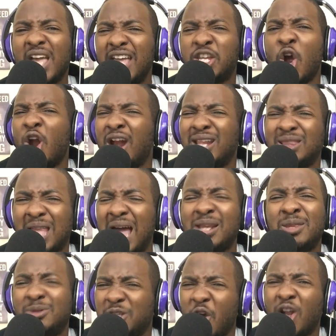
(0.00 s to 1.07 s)
And you're
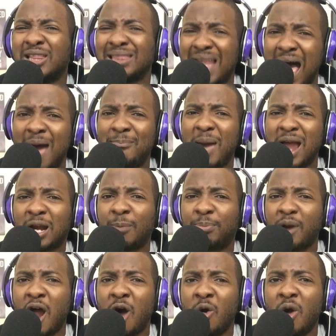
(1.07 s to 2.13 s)
a linebacker,
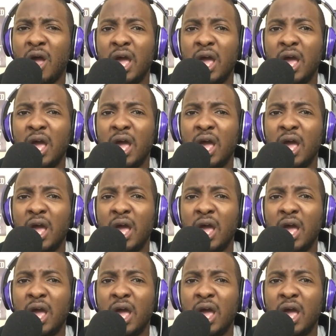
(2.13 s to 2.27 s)
bro?